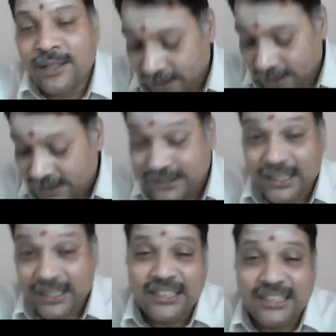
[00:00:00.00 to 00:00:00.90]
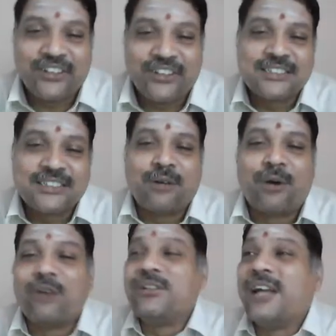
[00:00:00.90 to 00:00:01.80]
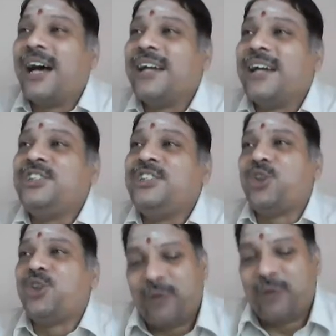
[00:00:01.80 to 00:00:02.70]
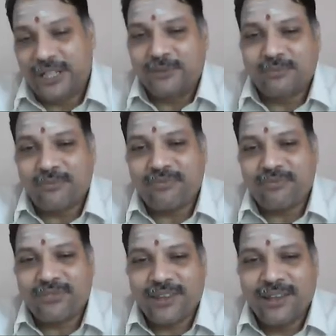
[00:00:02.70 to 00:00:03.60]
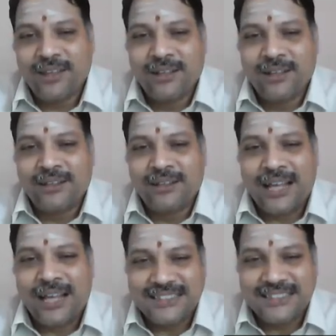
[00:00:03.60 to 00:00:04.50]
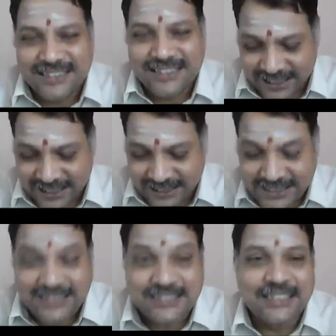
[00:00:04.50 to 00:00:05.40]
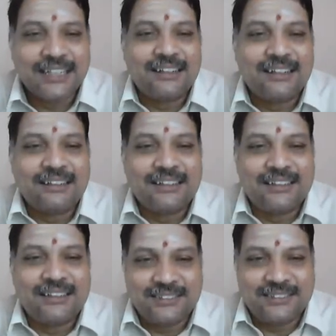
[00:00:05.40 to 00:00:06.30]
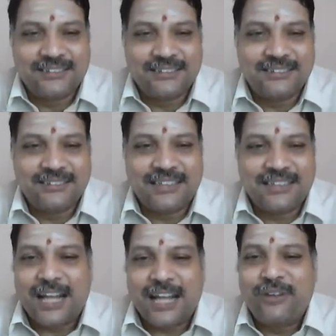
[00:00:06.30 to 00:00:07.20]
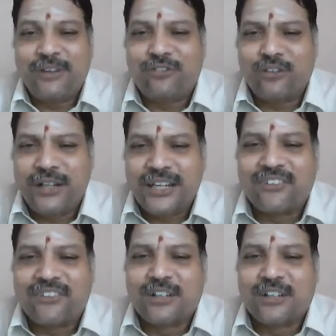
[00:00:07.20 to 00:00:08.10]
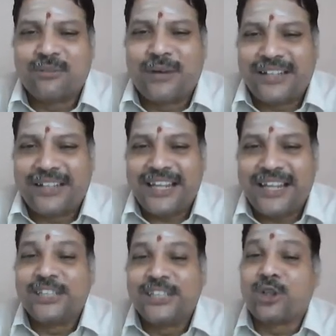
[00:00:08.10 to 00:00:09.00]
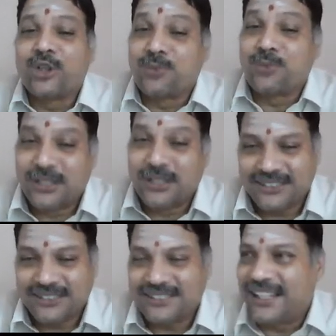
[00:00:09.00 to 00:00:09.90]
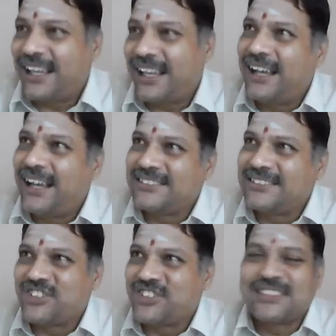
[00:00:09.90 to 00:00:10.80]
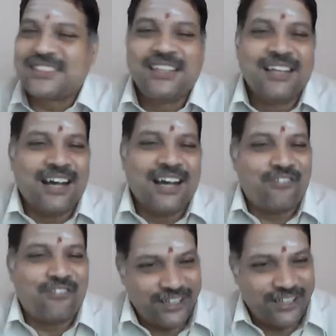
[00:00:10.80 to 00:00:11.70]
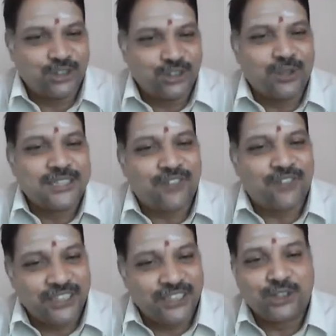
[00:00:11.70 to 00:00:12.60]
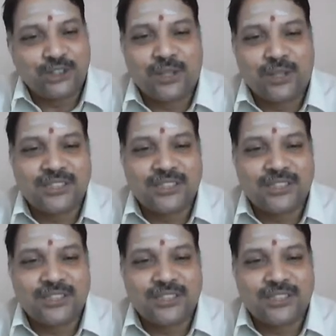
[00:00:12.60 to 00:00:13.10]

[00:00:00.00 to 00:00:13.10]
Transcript: The third difference about the insurability. There is certain risk that can be fully covered by taking insurance policies, like such as fire insurance, flood insurance,